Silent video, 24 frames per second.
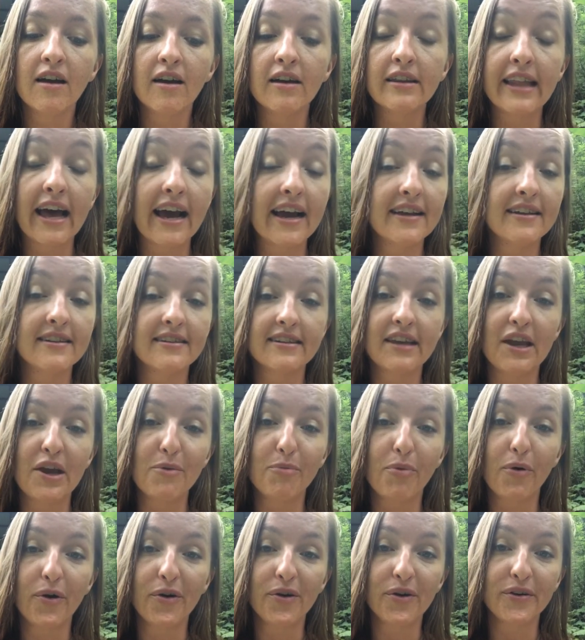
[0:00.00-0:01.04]
Lionsgate
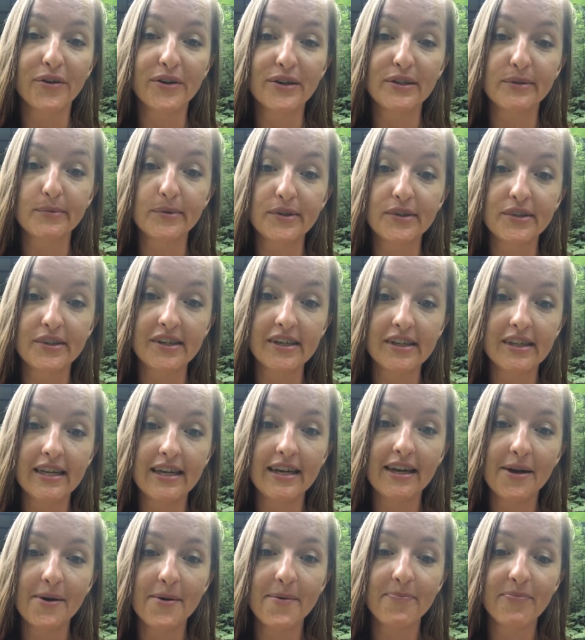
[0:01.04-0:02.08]
portal, because we're still in
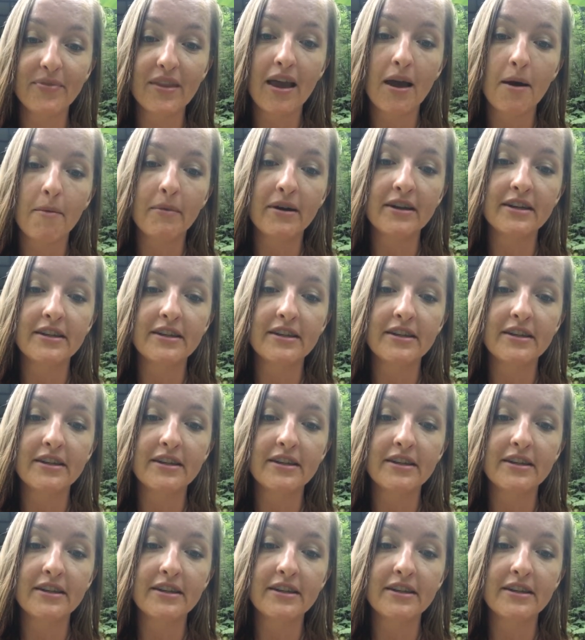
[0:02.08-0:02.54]
it. Much